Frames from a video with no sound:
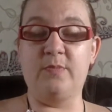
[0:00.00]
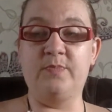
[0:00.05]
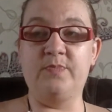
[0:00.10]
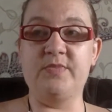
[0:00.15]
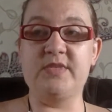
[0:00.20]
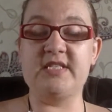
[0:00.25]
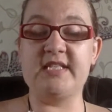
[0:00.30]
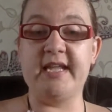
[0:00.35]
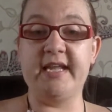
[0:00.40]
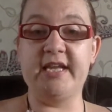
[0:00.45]

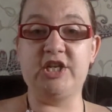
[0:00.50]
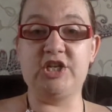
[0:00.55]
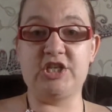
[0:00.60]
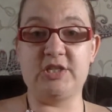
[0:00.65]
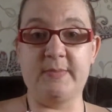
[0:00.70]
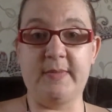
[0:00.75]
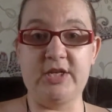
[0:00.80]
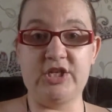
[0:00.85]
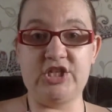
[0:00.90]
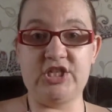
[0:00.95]
sage
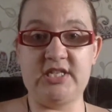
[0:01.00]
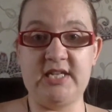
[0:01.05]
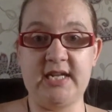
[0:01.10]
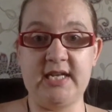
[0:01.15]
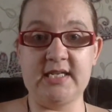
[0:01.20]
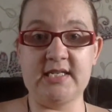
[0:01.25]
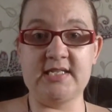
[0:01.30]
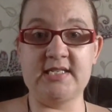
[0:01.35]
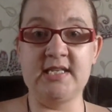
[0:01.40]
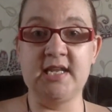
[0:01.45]
smudge
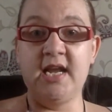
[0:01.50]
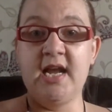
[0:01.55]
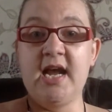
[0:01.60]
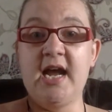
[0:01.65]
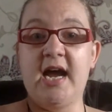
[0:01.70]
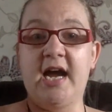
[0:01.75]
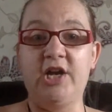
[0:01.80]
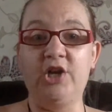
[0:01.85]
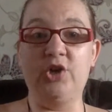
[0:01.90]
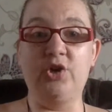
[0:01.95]
sticks,
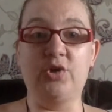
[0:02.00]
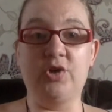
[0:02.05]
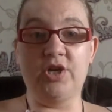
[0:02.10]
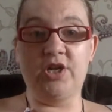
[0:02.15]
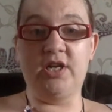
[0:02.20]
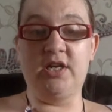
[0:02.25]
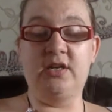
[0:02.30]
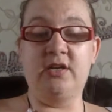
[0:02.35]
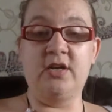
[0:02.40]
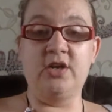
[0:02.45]
and you
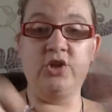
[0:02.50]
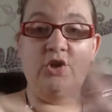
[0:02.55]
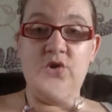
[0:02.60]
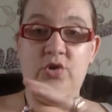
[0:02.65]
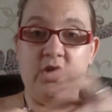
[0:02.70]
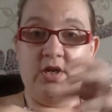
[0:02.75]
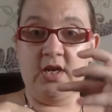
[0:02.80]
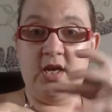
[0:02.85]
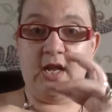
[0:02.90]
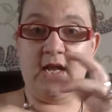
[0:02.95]
can
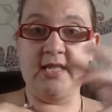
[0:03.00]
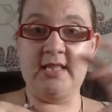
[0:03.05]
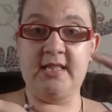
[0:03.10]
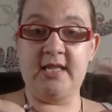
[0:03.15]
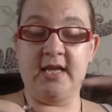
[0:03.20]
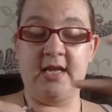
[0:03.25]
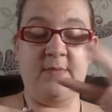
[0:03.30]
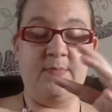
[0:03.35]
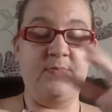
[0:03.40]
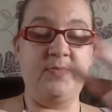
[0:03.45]
light
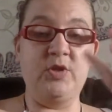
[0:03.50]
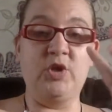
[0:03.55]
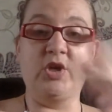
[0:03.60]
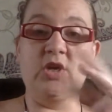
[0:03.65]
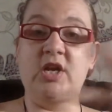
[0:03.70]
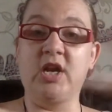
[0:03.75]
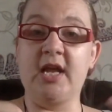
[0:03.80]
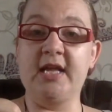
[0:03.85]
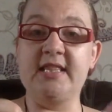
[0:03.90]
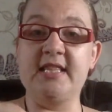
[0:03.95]
them. You can
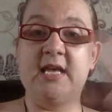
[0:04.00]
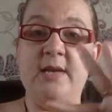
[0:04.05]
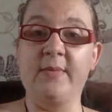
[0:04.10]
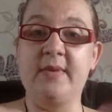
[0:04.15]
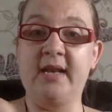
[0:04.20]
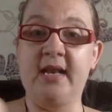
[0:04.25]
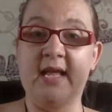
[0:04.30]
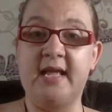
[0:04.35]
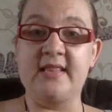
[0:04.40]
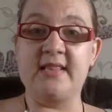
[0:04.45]
light them
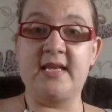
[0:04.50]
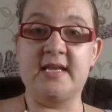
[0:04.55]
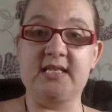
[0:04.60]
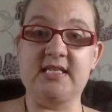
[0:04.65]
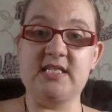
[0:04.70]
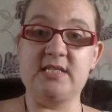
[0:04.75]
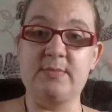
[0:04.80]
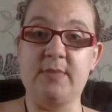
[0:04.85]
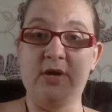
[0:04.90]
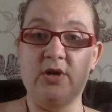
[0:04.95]
and let their
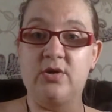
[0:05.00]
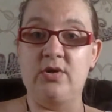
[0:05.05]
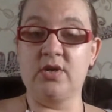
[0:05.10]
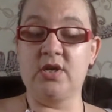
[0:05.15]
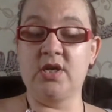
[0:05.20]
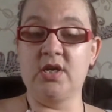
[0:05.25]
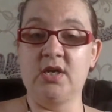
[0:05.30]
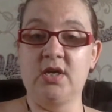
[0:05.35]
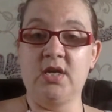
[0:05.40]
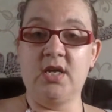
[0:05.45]
smoke,
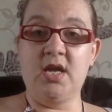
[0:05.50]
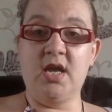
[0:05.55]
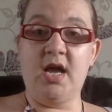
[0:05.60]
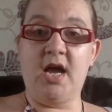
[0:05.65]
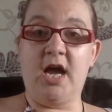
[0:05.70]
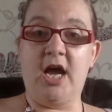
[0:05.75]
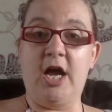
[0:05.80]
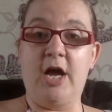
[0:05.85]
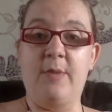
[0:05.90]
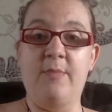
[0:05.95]

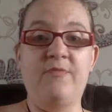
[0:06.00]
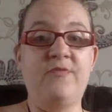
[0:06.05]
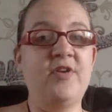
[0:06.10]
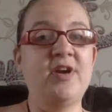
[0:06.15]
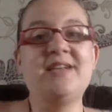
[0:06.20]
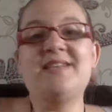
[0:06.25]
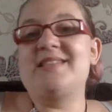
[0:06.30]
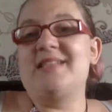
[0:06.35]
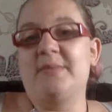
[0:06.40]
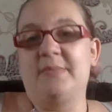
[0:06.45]

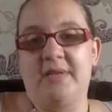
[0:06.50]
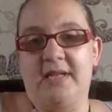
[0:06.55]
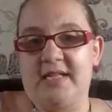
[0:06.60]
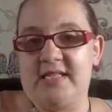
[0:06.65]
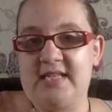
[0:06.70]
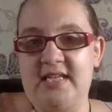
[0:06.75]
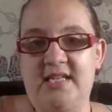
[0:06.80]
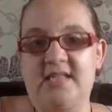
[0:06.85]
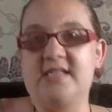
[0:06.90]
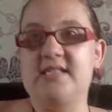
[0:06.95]
very similar
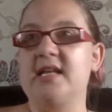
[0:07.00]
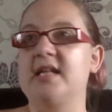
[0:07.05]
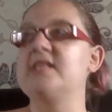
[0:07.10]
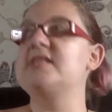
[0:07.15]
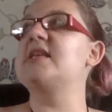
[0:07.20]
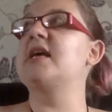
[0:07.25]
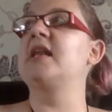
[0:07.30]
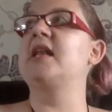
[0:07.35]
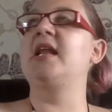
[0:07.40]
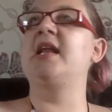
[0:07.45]
to incense,
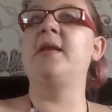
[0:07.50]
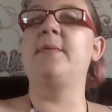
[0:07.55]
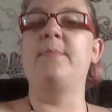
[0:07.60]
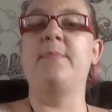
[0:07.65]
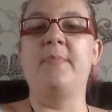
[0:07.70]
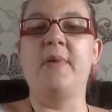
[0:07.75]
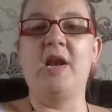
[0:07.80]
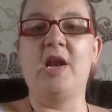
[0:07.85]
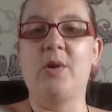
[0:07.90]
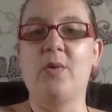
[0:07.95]
and let it
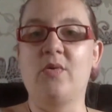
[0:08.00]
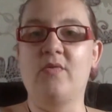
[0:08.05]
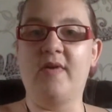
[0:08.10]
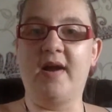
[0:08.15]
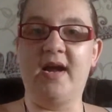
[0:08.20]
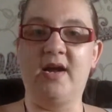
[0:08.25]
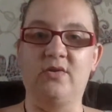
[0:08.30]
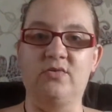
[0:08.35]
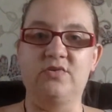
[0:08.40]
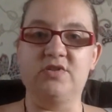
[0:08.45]
billow
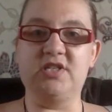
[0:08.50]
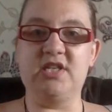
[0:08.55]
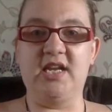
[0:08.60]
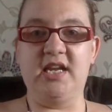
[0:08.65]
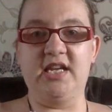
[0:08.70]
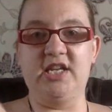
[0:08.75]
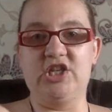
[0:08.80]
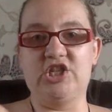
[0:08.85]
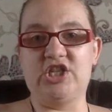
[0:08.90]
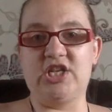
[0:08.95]
around
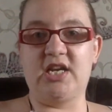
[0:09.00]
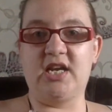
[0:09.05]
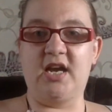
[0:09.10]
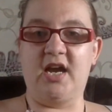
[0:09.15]
each